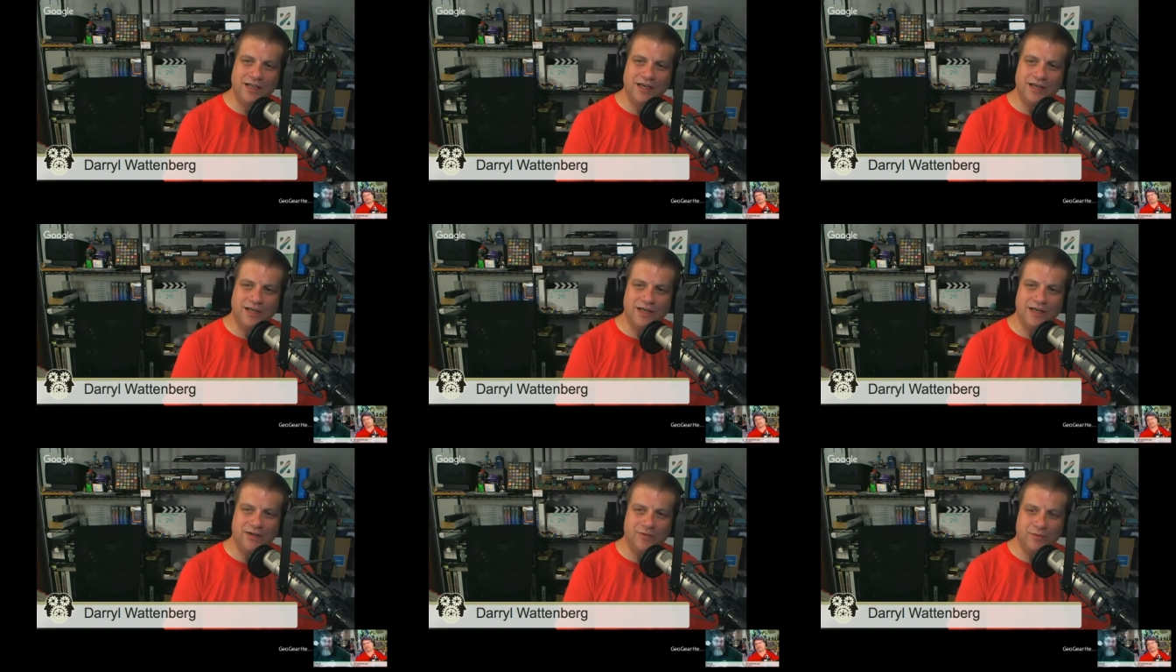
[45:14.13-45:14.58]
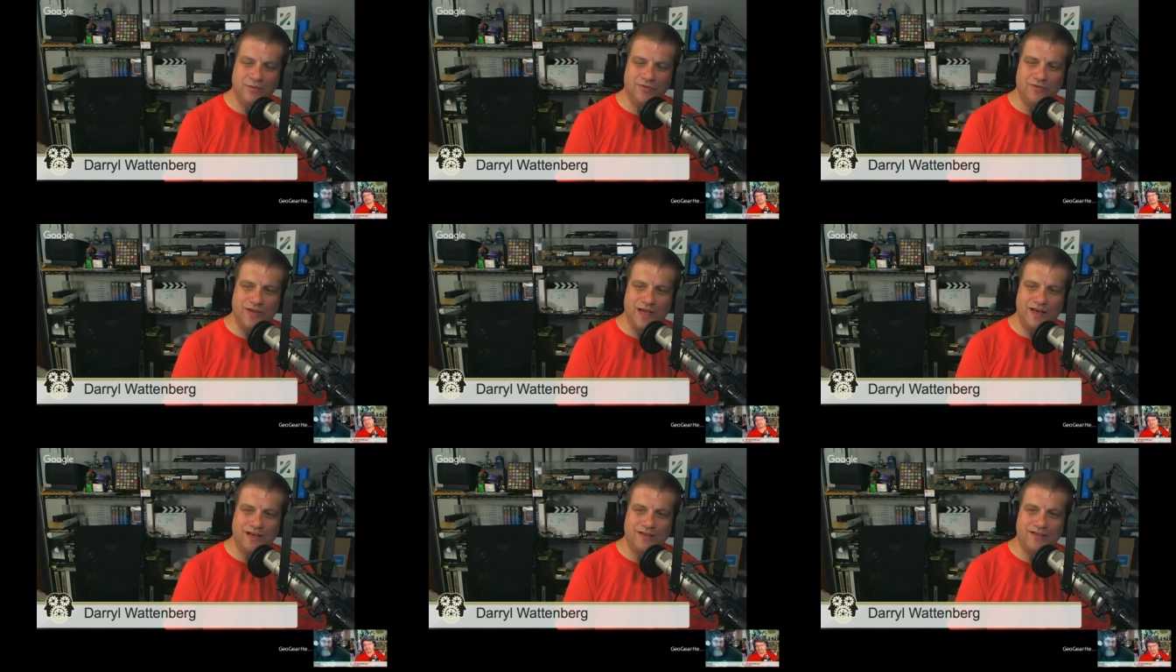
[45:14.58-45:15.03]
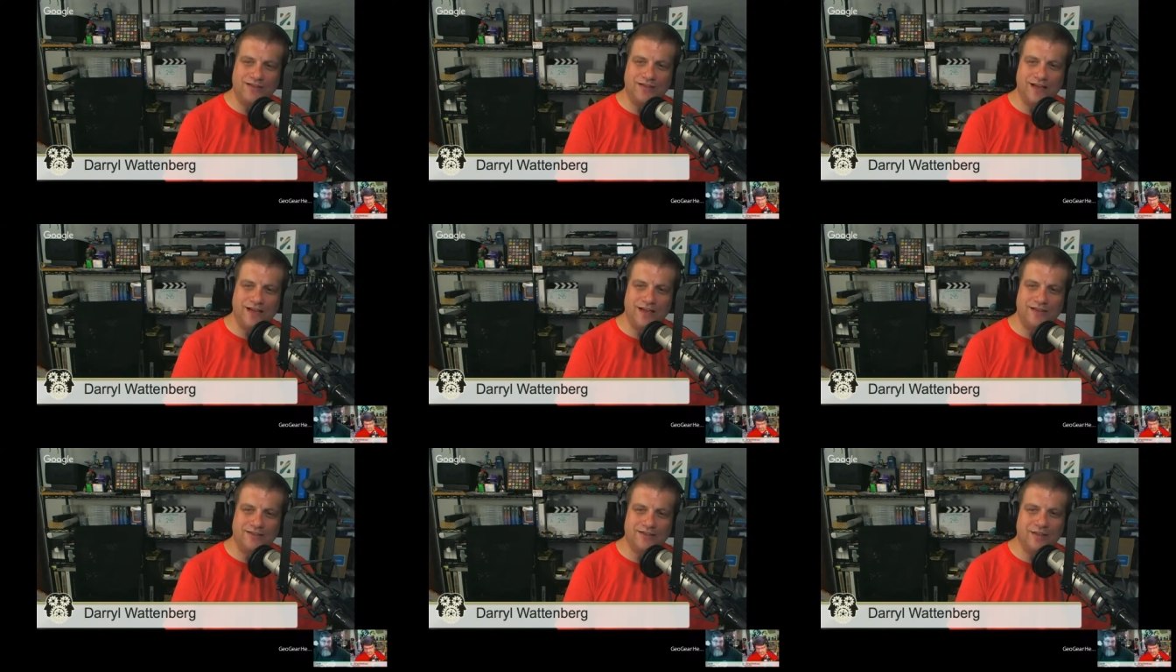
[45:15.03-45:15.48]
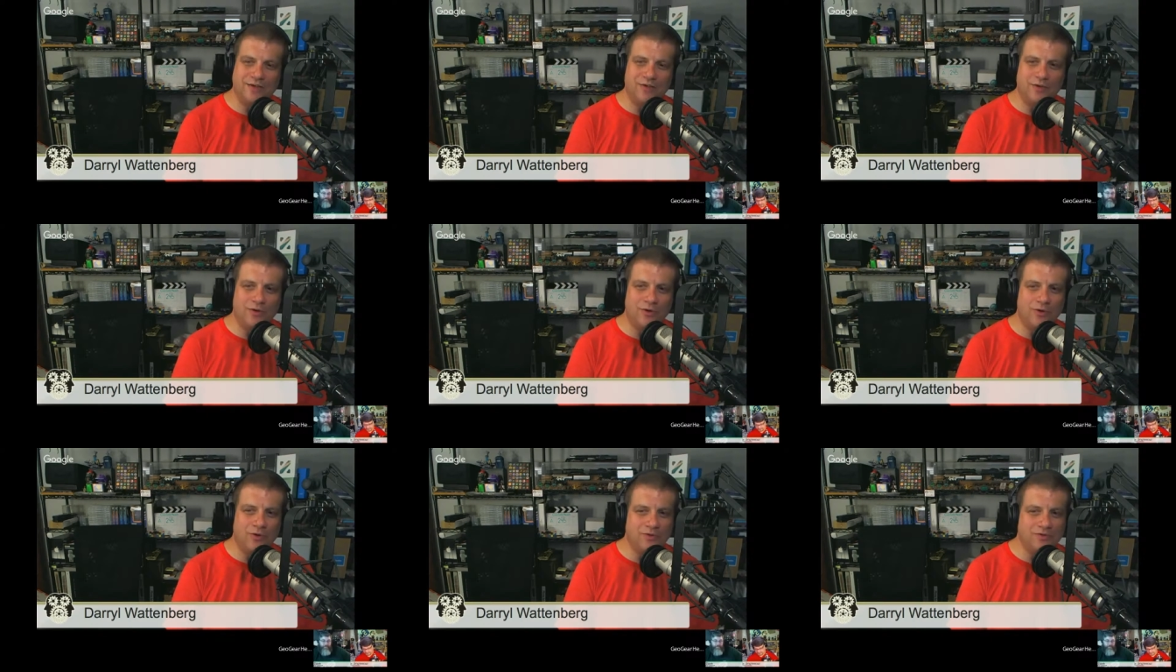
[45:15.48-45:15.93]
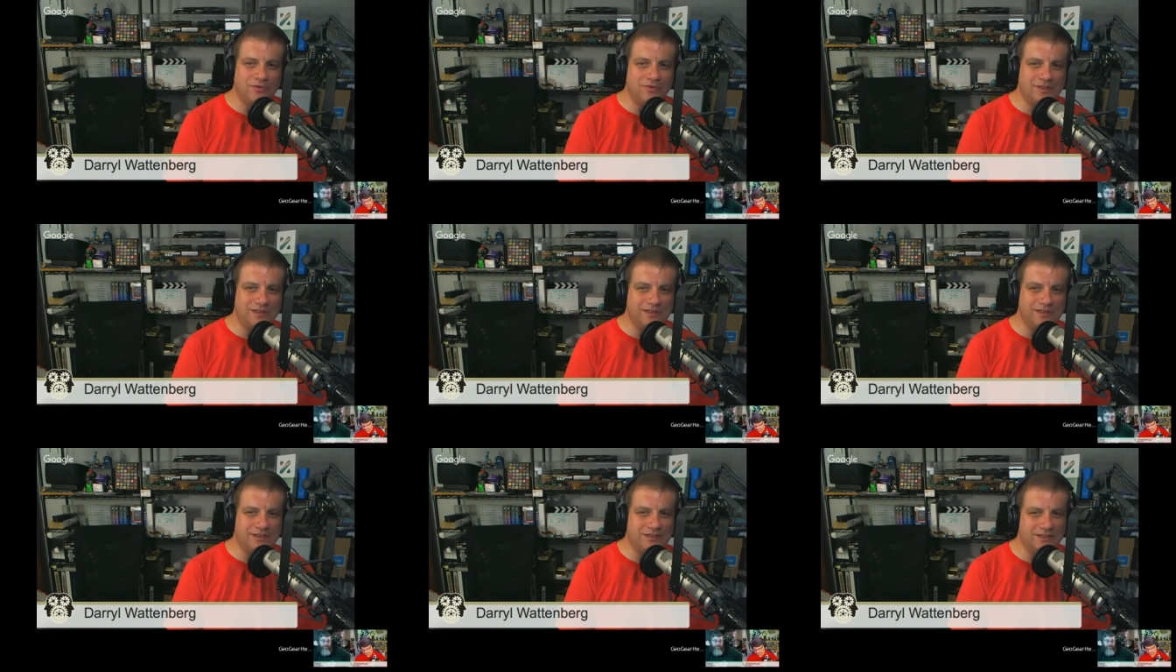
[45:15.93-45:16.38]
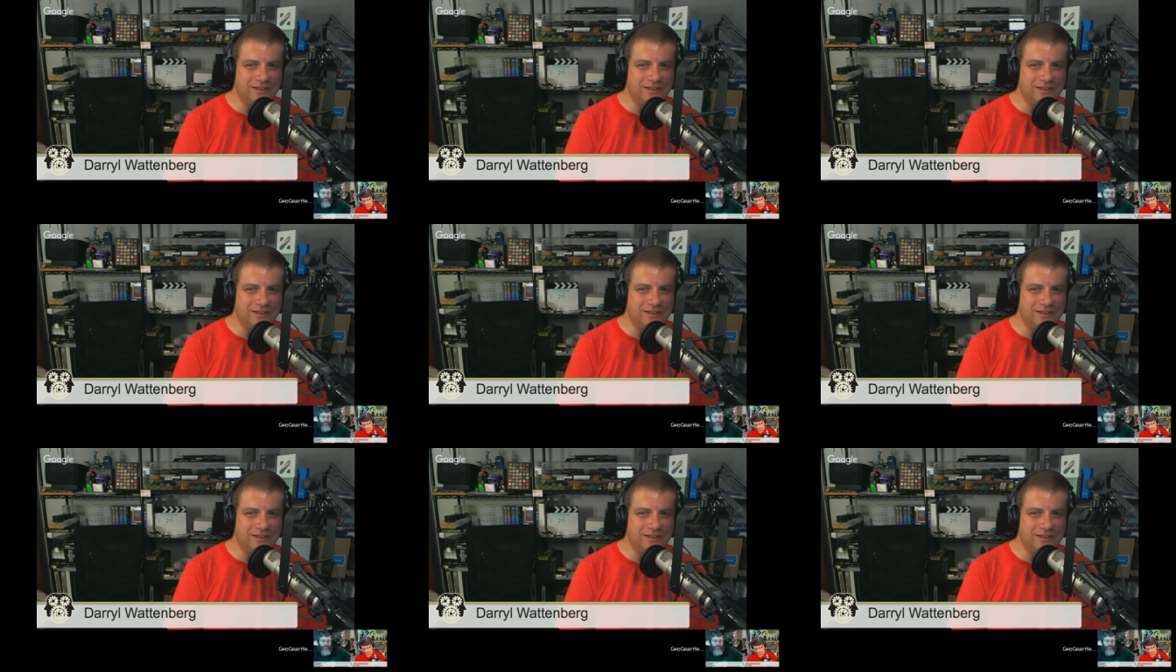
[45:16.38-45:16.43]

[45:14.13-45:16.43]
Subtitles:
We've got Antaeus, and hopefully C.